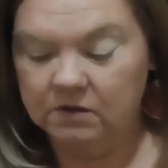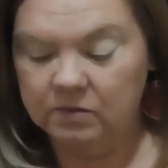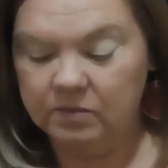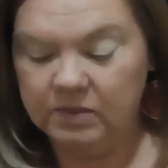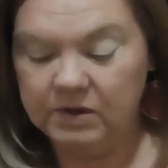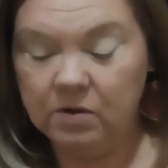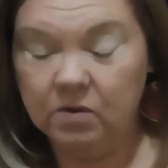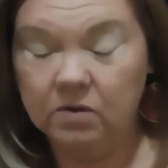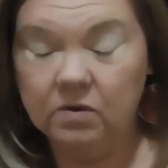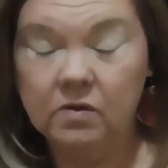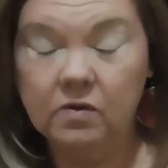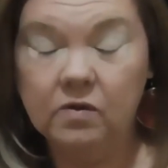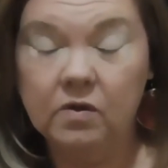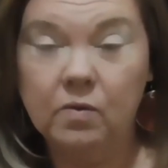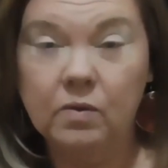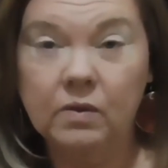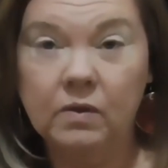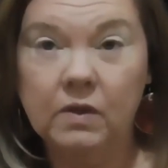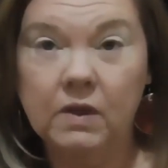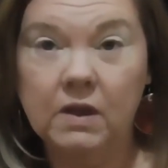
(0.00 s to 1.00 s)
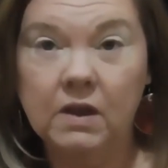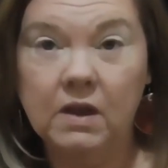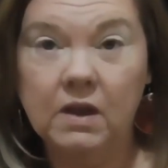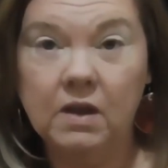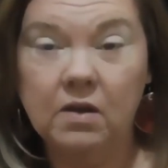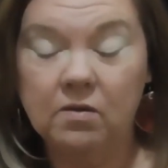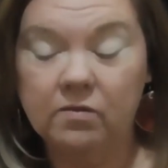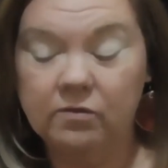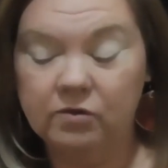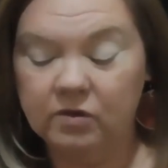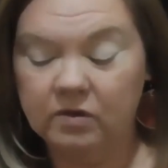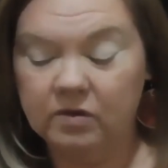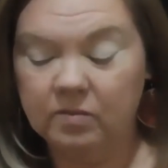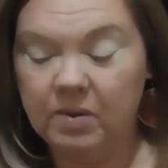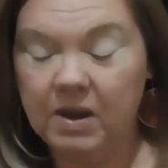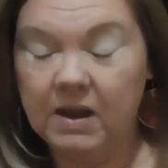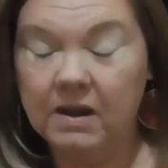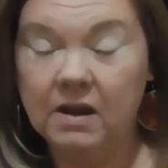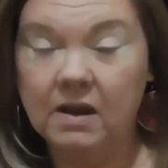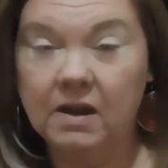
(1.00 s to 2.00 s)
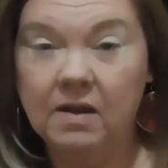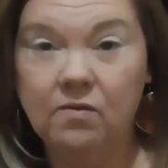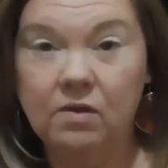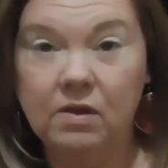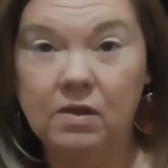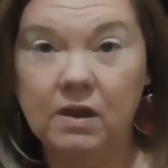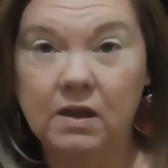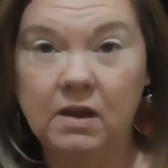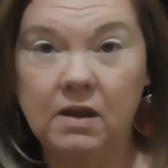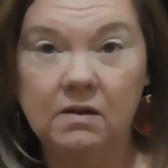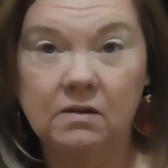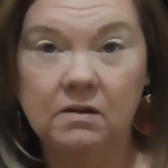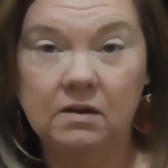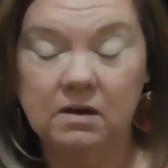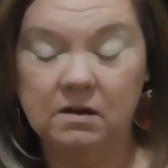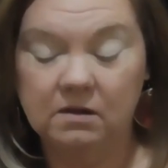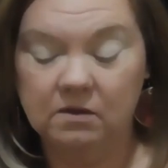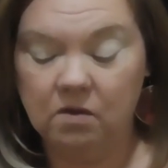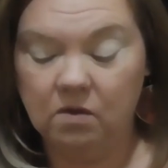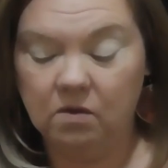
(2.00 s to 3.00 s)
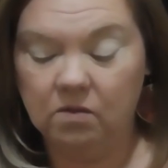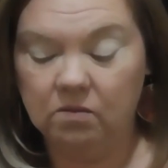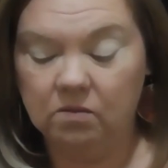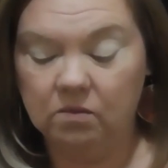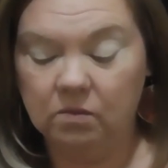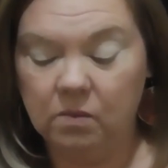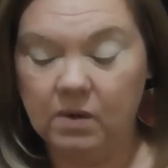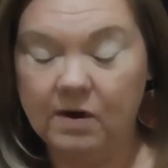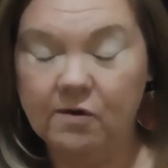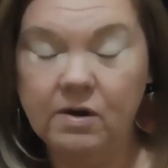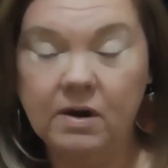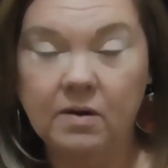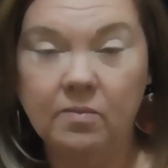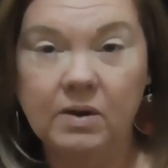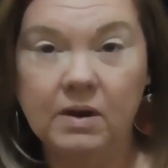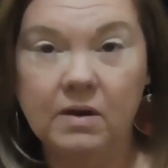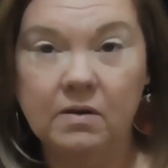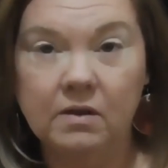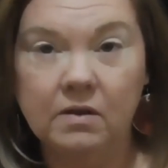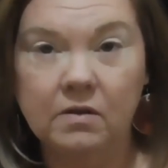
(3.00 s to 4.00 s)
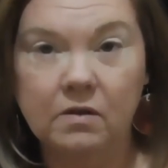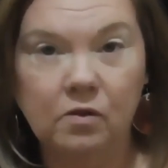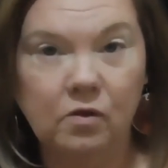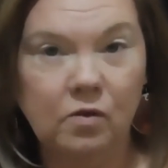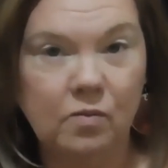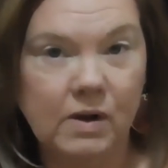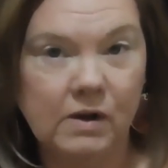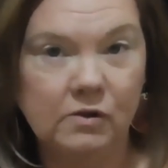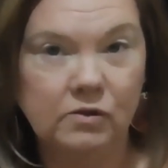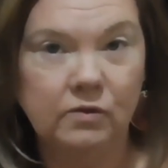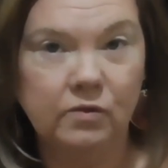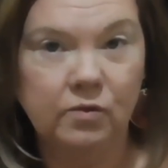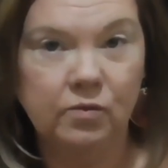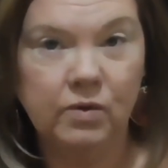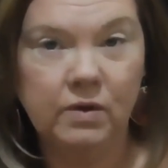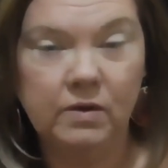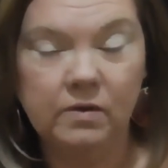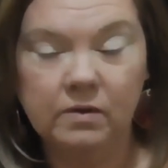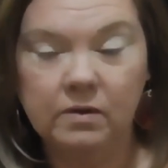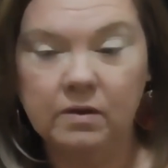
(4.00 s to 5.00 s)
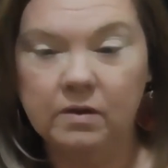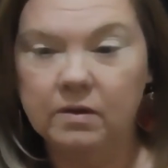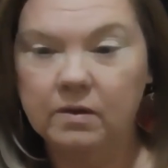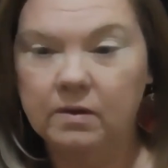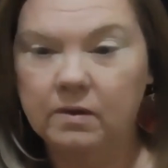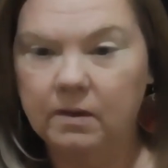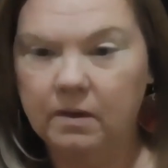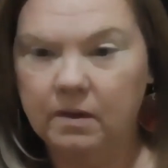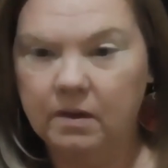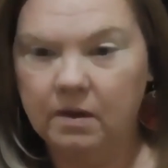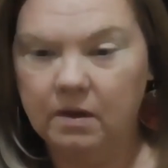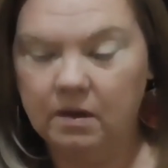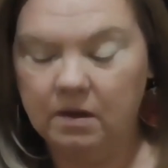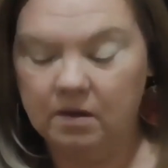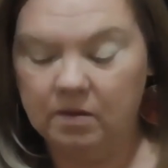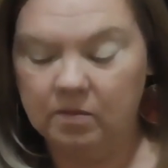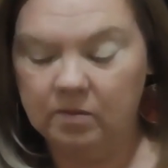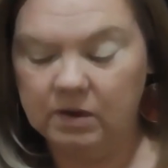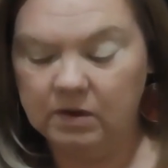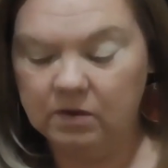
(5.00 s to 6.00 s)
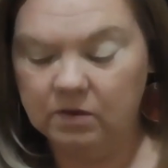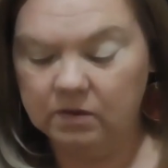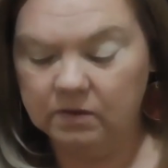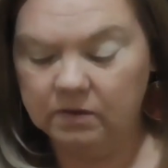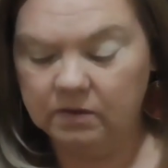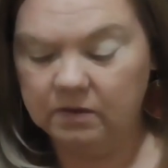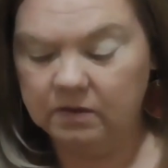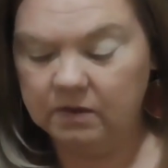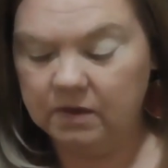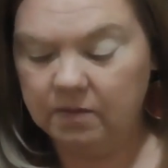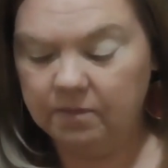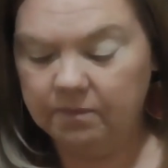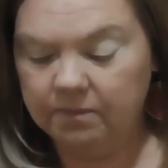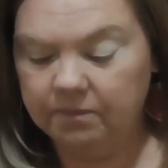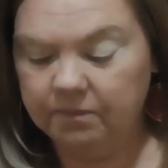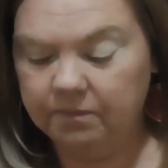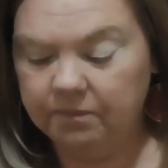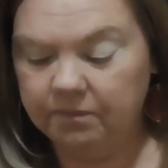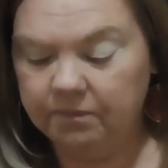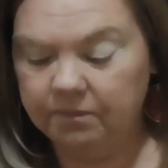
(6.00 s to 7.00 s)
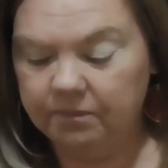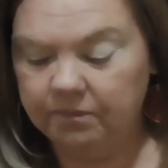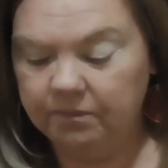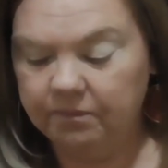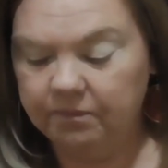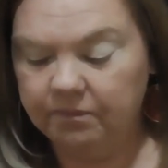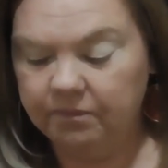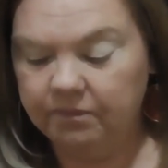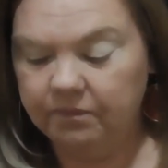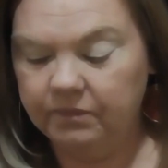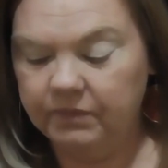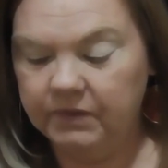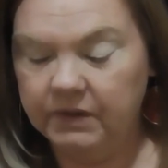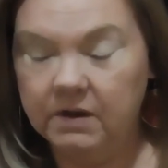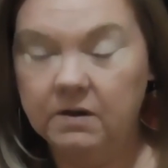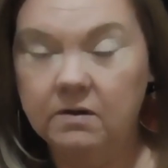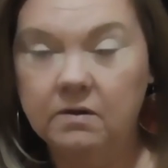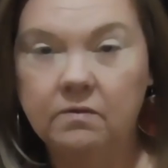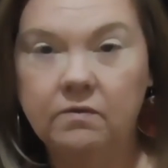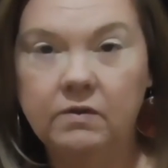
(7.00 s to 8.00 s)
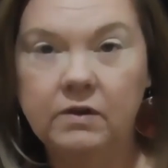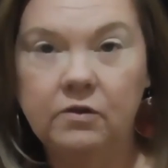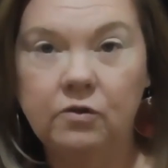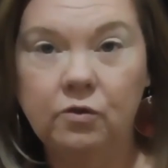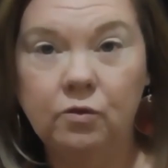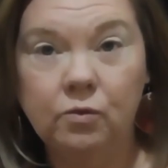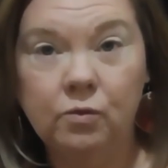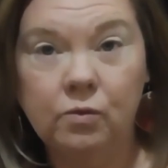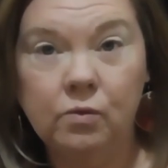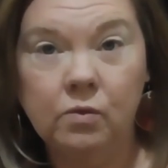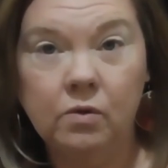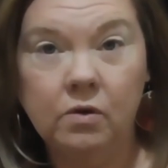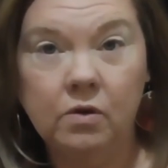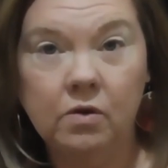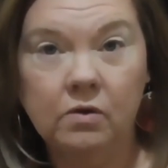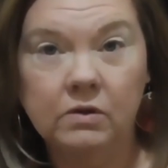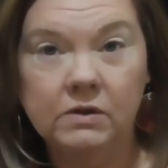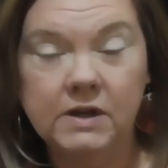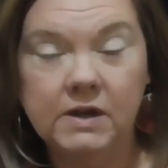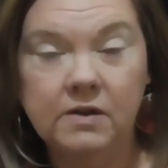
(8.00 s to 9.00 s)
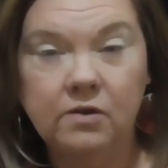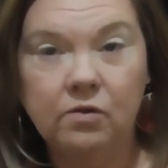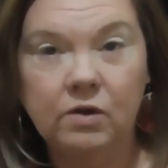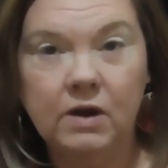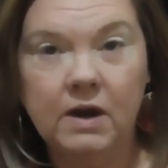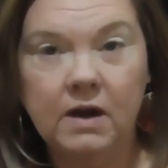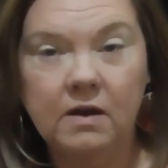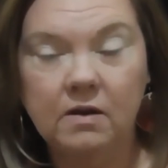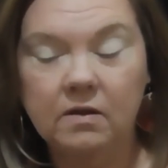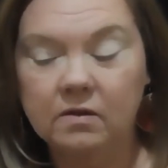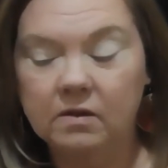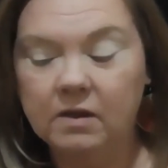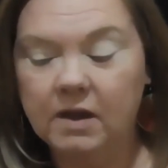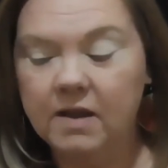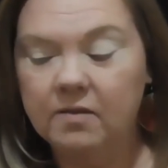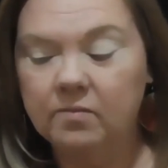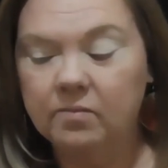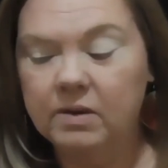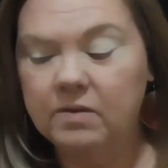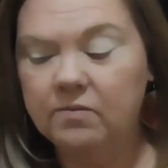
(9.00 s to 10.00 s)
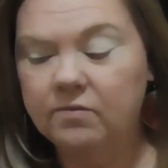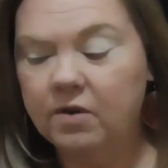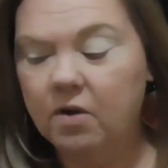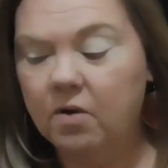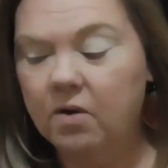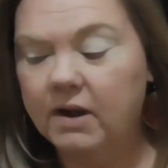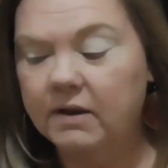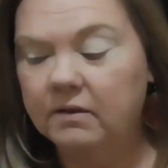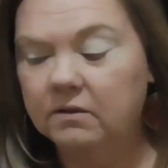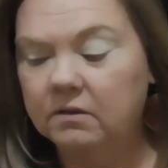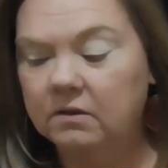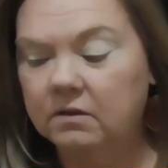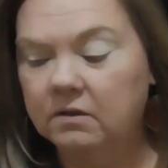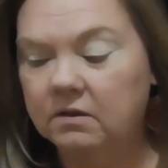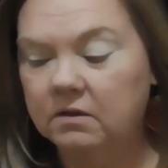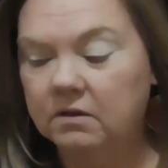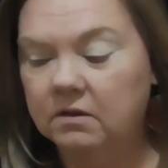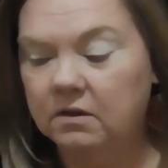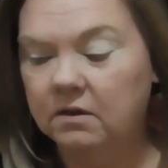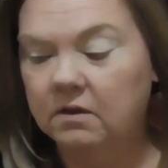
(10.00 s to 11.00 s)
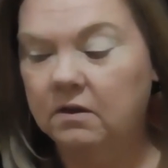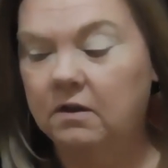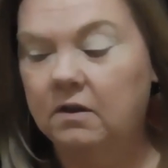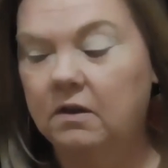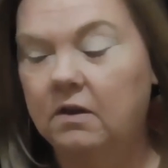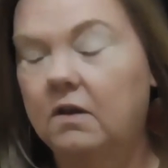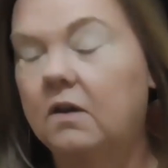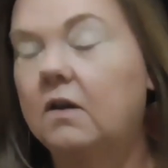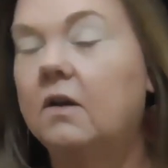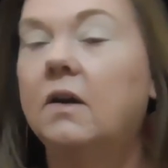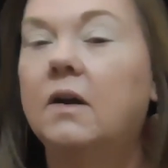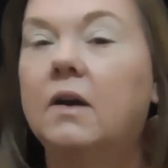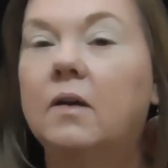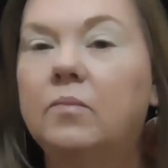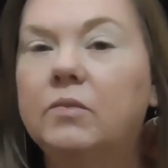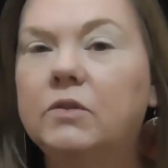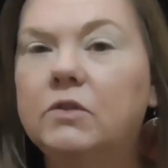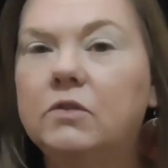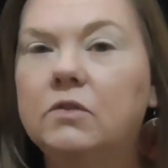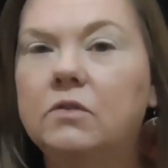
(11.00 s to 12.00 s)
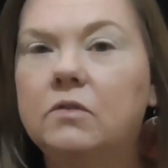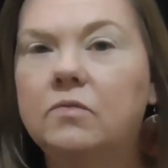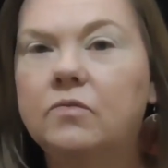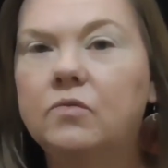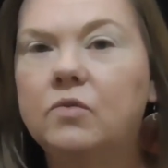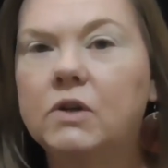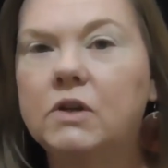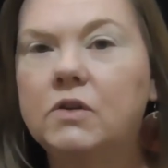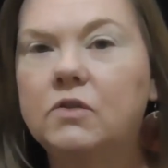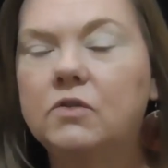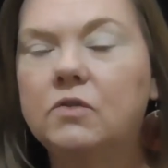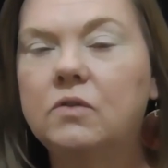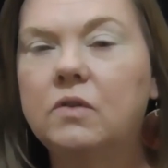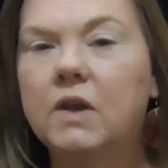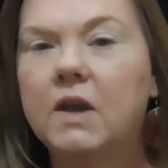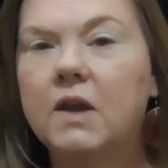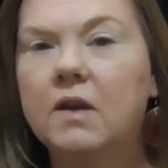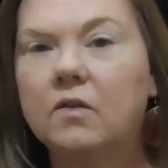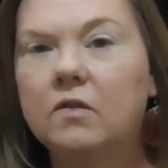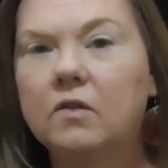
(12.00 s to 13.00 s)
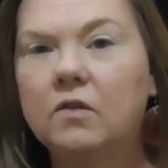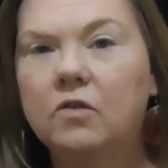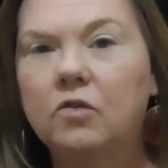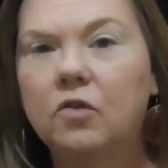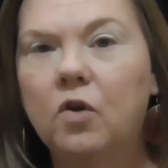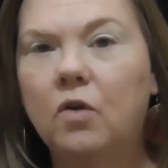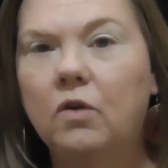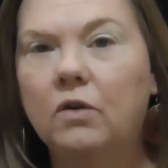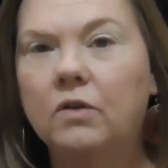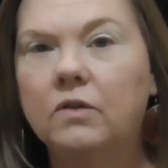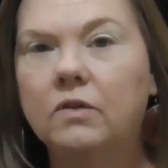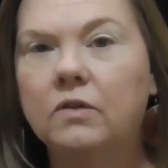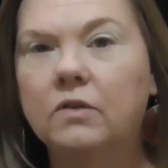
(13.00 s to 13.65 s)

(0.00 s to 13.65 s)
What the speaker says: To be honest, I was thinking of just packing everything in and not worrying, because it's too much of a risk, because individual content creators can be fined up to $42,000